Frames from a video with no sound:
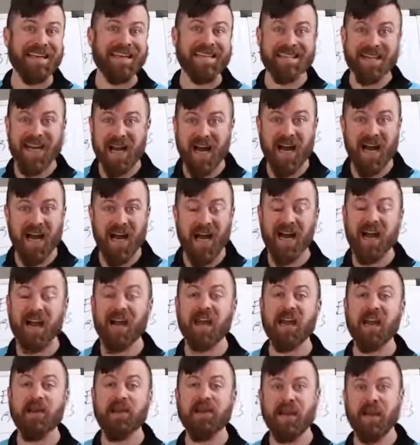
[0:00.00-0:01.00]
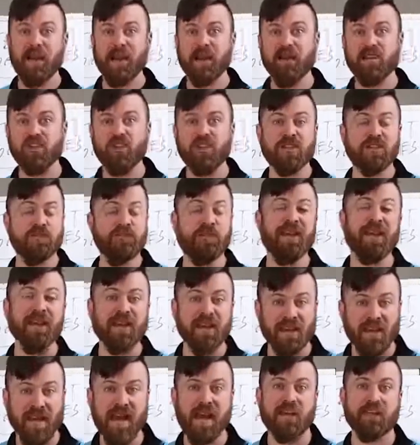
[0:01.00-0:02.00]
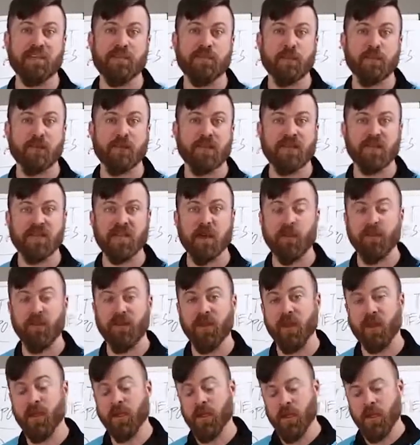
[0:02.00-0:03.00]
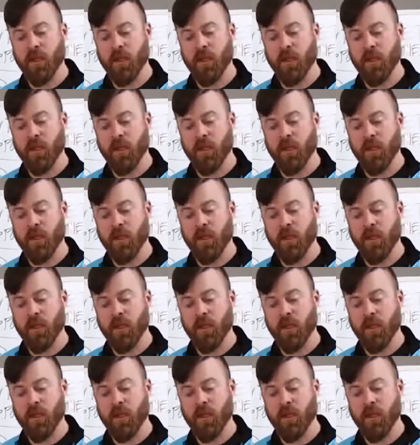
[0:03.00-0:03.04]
and time and just being an expert in something.